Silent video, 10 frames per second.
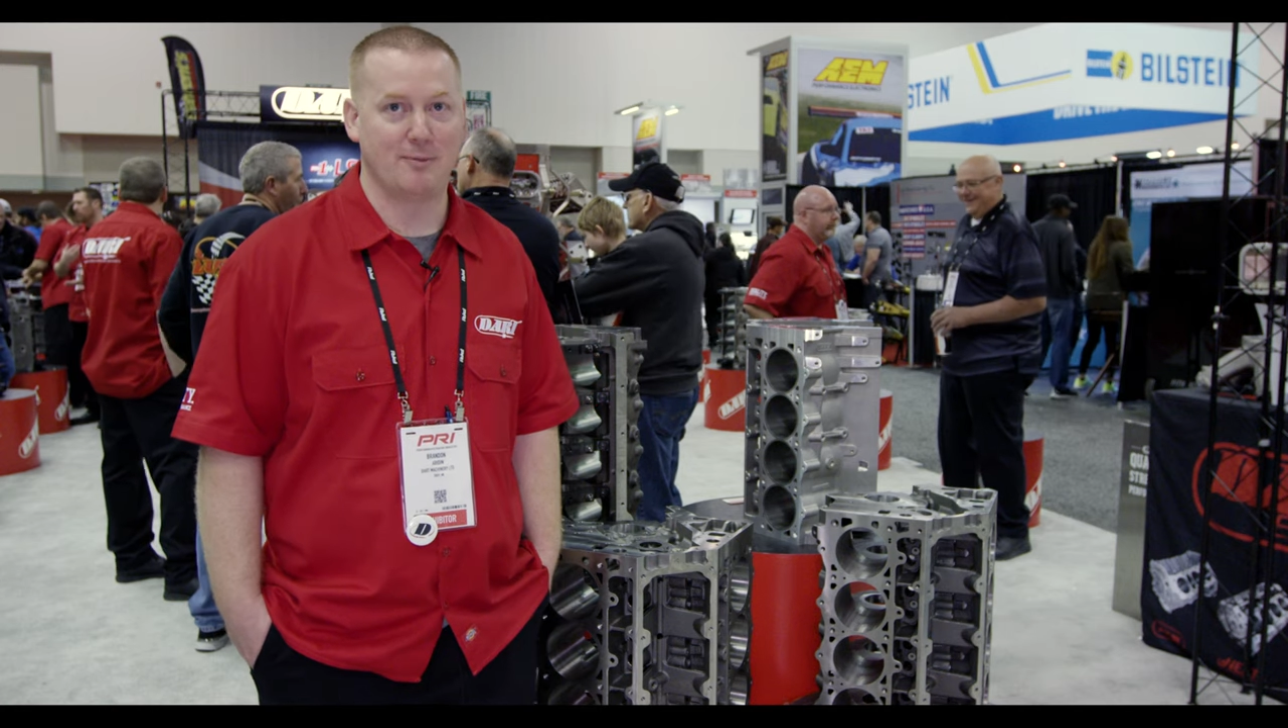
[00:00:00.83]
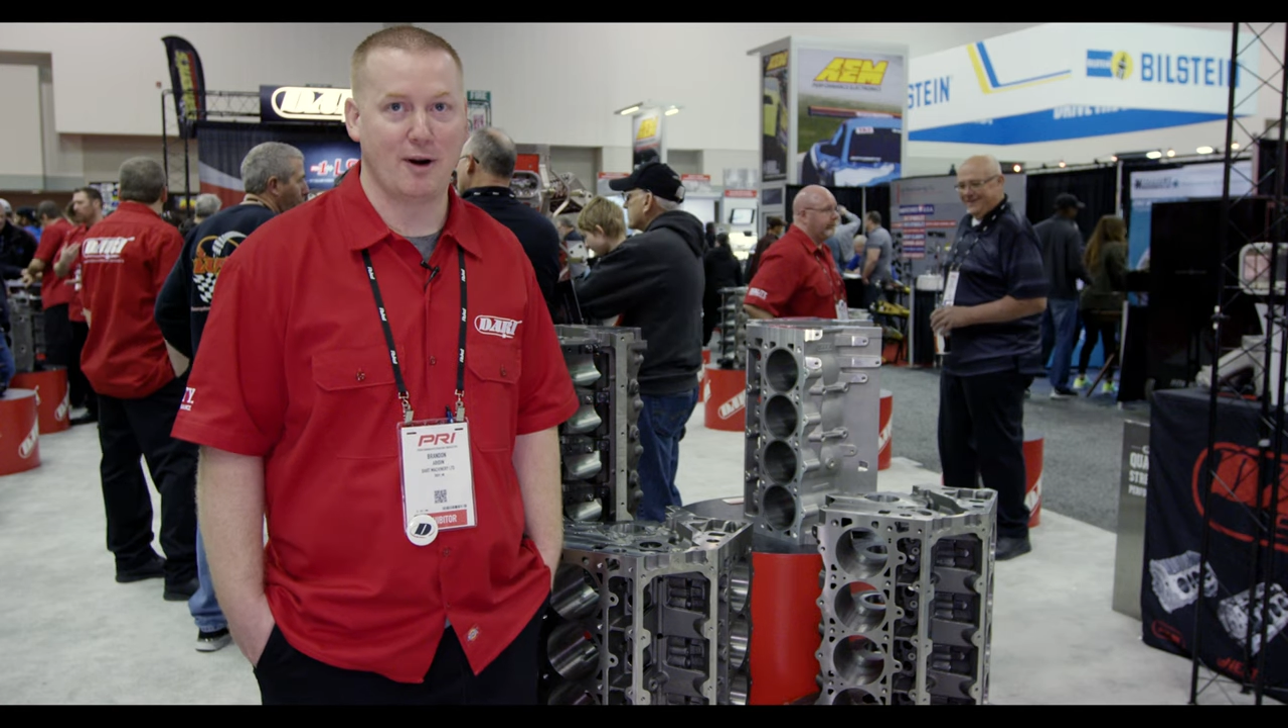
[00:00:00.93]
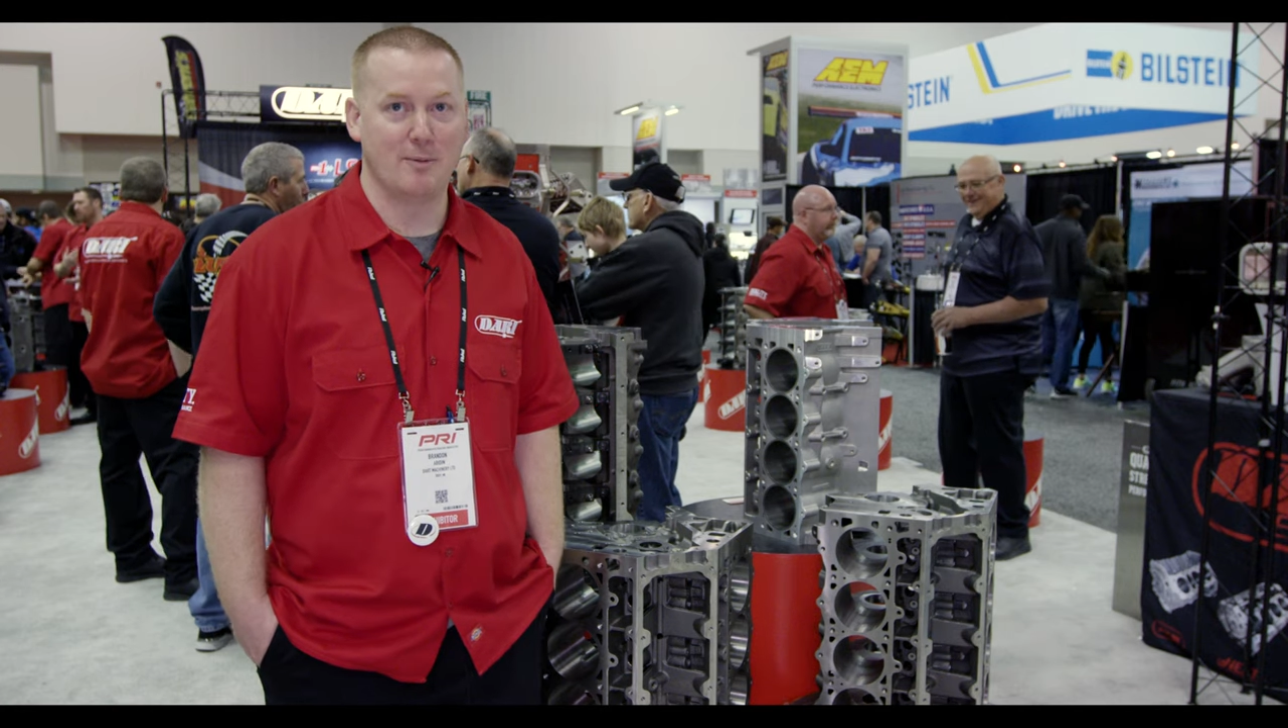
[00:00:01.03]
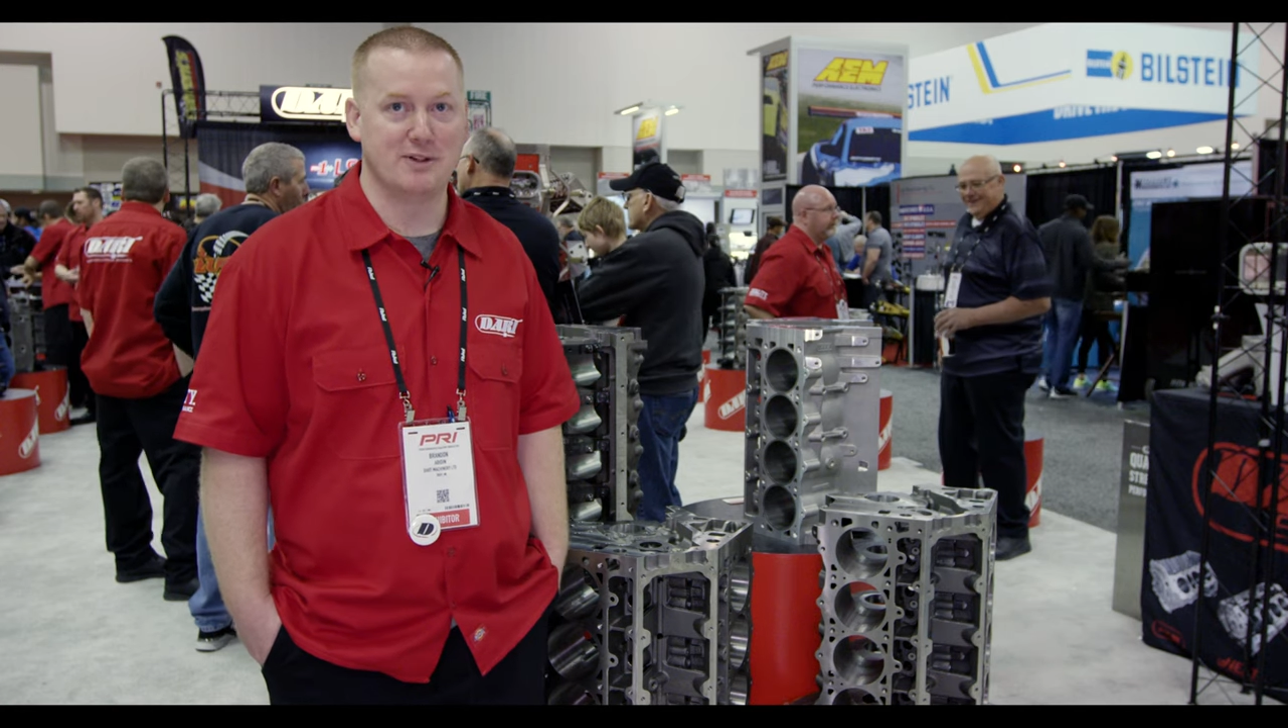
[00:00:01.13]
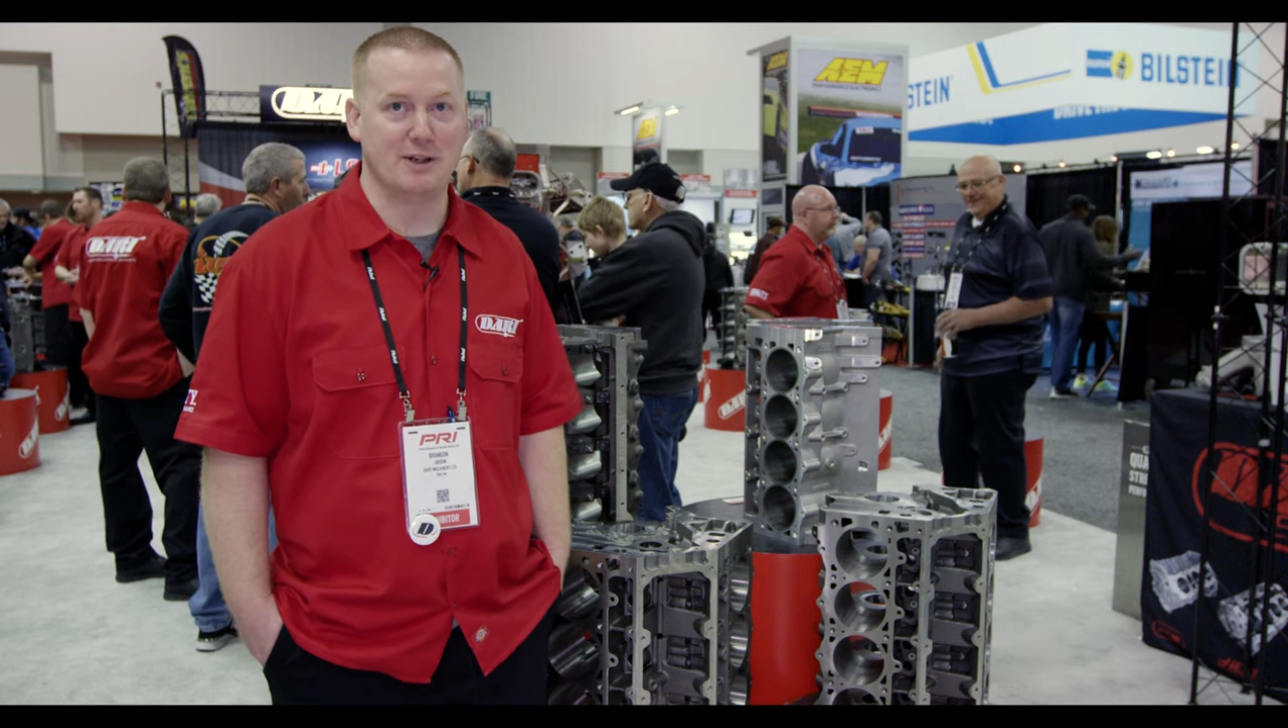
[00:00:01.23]

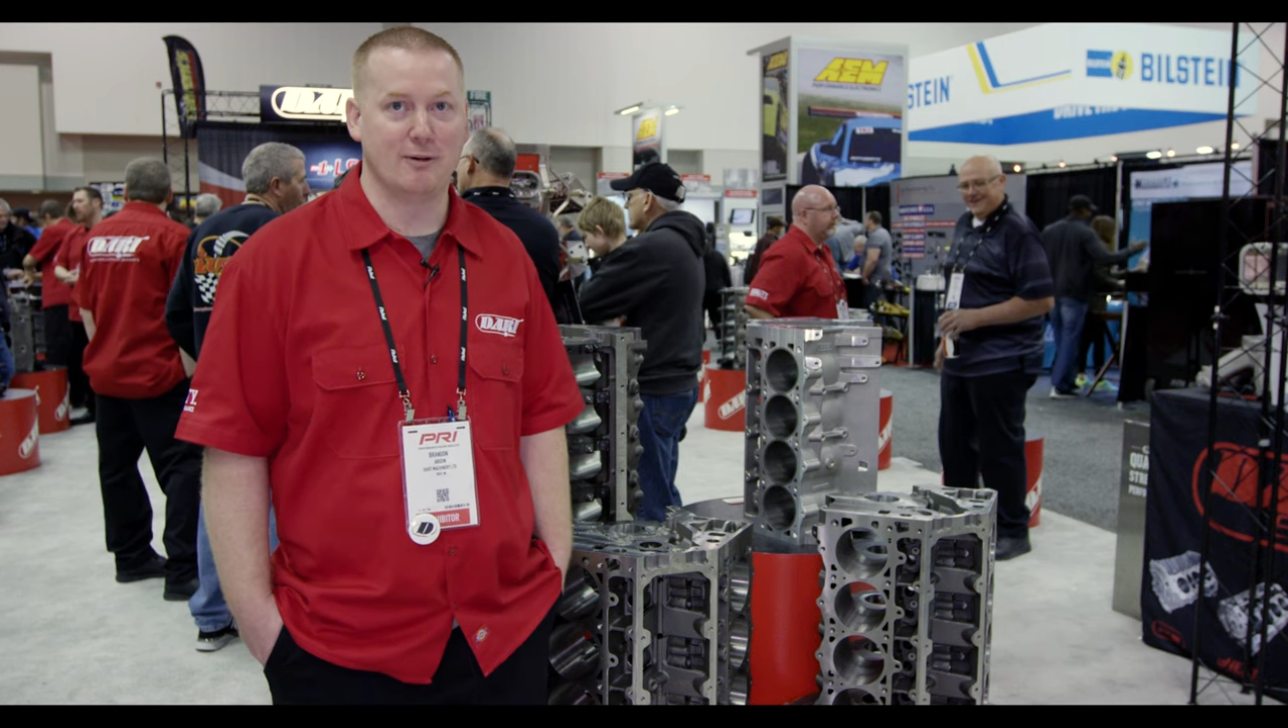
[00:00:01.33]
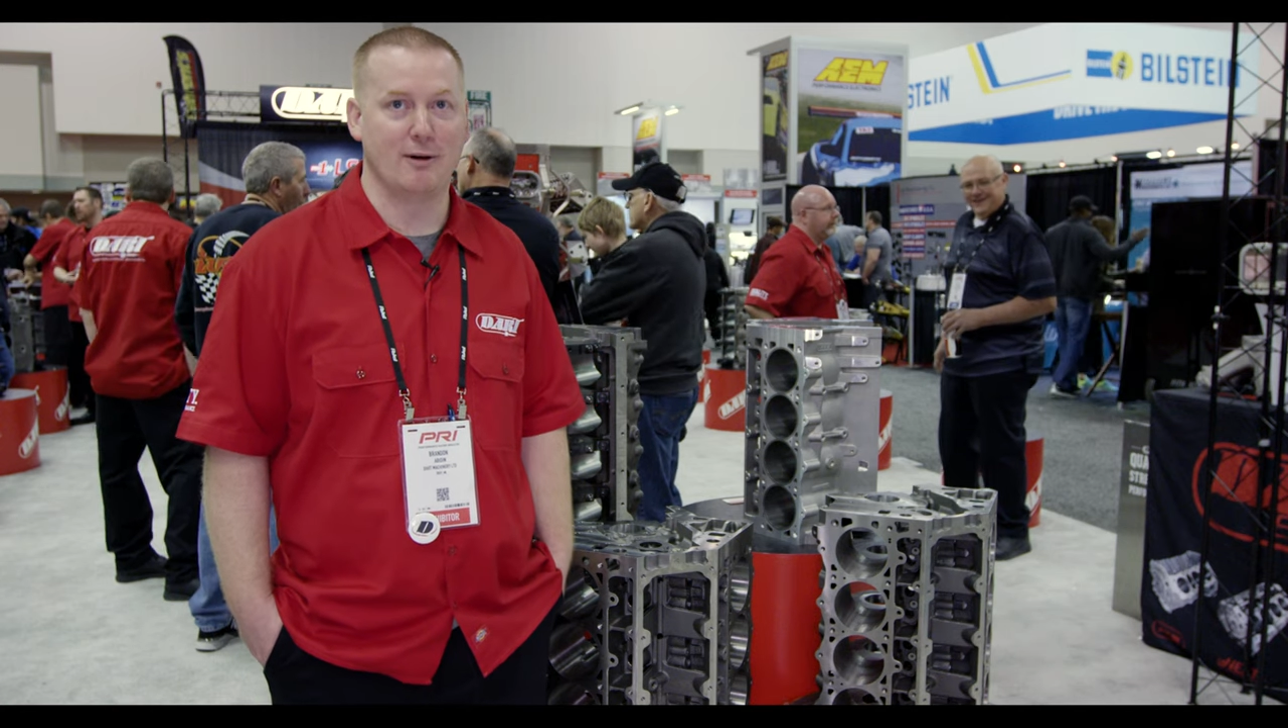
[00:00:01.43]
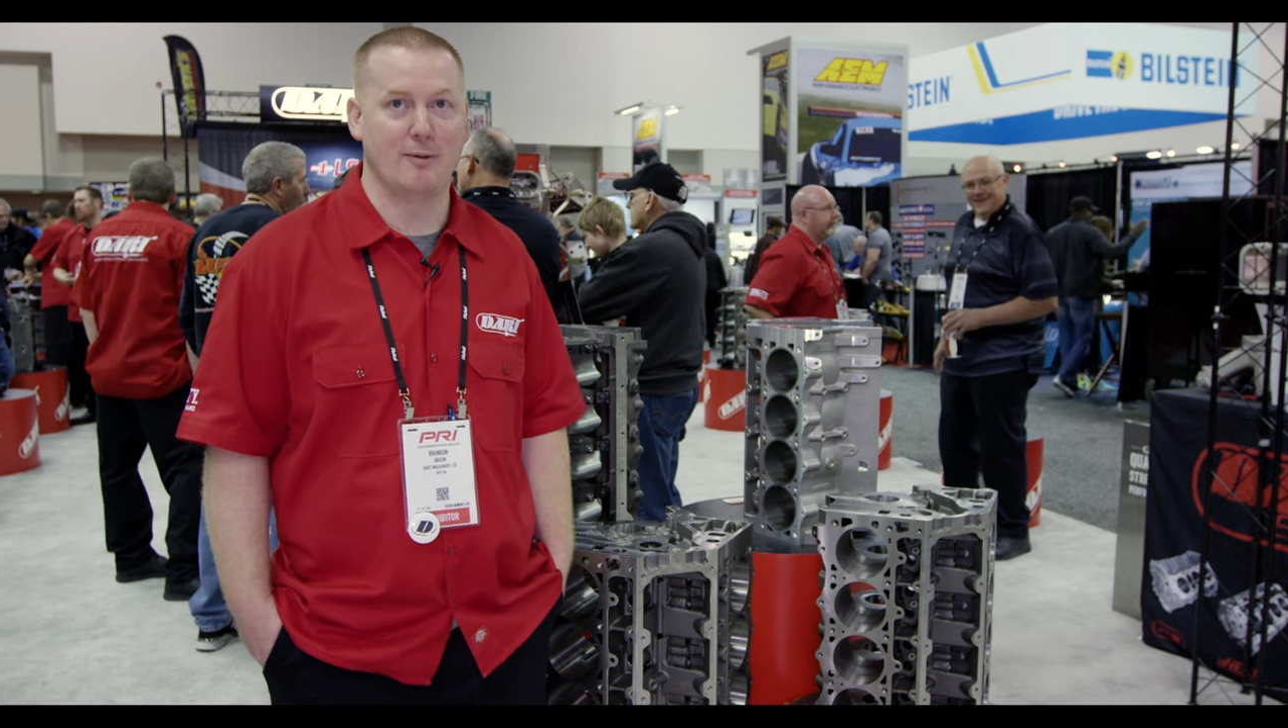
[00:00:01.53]
Dart Machinery,